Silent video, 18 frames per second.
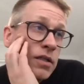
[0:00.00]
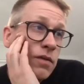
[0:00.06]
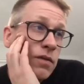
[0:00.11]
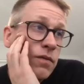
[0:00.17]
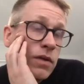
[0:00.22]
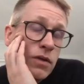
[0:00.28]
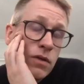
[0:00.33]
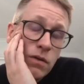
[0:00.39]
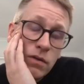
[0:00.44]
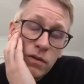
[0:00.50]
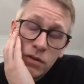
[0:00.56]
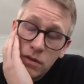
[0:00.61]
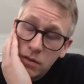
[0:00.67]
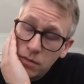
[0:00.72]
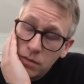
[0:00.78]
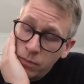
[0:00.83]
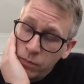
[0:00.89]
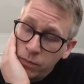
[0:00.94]
we do
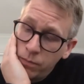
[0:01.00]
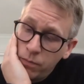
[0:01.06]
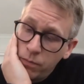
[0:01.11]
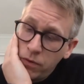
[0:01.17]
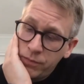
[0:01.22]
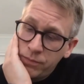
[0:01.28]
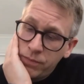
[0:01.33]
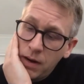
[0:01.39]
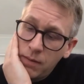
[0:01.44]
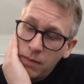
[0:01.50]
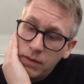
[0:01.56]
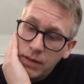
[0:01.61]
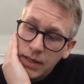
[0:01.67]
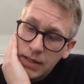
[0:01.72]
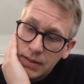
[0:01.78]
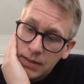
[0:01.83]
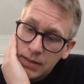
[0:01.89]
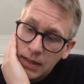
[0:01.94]
both primary
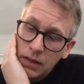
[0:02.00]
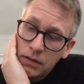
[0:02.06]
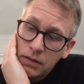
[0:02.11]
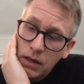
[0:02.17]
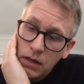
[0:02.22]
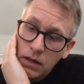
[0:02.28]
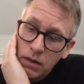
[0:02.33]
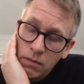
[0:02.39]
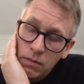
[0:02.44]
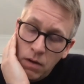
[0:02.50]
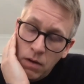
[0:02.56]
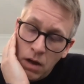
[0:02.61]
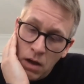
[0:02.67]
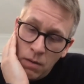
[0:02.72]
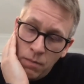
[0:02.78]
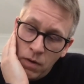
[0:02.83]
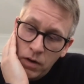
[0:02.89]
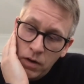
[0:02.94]
and secondary
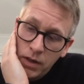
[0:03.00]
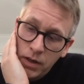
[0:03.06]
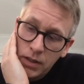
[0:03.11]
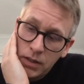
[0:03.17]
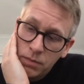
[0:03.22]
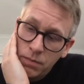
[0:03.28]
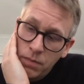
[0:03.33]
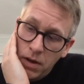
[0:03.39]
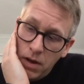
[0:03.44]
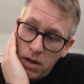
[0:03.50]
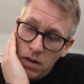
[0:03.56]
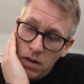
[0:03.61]
markets, but